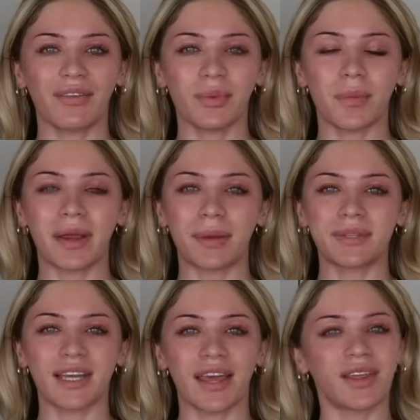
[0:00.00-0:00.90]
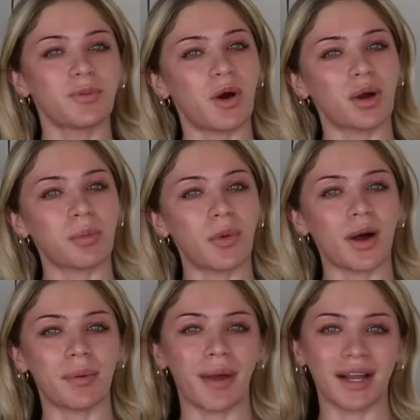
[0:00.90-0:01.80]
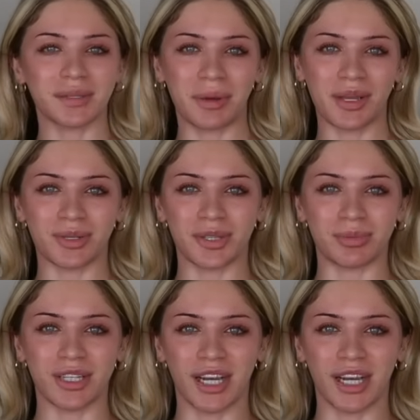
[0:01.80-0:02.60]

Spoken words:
Hi everyone, my name is Kaylee and welcome or welcome back to my YouTube